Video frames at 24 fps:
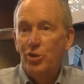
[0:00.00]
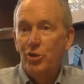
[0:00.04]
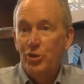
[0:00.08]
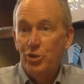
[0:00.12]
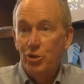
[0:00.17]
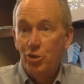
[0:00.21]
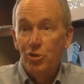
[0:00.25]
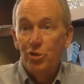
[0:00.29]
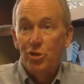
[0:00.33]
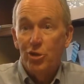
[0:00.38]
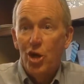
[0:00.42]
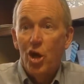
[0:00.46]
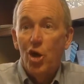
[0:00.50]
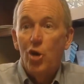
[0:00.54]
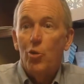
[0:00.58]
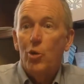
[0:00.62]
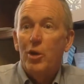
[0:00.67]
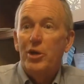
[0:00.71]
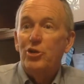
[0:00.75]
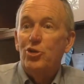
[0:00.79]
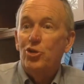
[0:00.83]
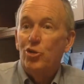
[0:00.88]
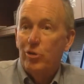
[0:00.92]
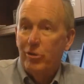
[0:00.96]
you know
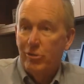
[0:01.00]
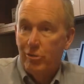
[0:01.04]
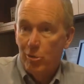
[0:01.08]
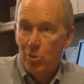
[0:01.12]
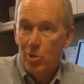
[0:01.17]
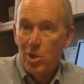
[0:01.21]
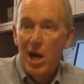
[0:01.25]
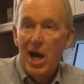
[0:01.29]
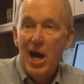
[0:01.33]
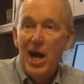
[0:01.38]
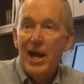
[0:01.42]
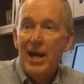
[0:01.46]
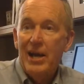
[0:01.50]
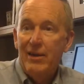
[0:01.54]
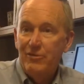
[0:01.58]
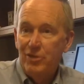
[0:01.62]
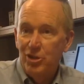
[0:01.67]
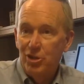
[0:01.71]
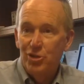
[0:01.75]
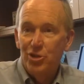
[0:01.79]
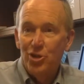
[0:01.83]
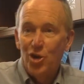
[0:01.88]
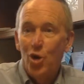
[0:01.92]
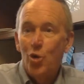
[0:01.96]
when you have arrived,
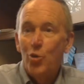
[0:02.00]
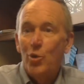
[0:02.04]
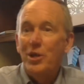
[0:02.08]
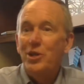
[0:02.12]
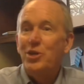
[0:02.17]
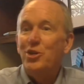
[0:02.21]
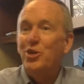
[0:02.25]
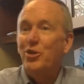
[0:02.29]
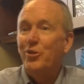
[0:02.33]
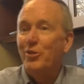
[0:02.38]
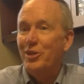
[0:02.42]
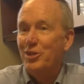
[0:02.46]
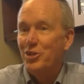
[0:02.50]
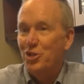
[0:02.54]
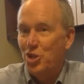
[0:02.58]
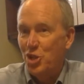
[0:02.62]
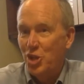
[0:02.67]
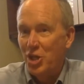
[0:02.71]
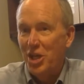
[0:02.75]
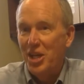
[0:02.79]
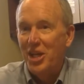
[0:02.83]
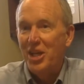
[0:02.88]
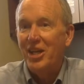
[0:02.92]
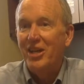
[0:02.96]
you know when you've
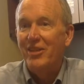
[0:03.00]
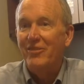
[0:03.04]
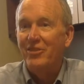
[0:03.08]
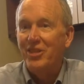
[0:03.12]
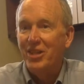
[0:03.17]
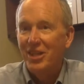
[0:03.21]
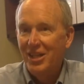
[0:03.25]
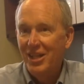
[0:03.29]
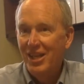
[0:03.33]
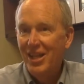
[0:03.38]
achieved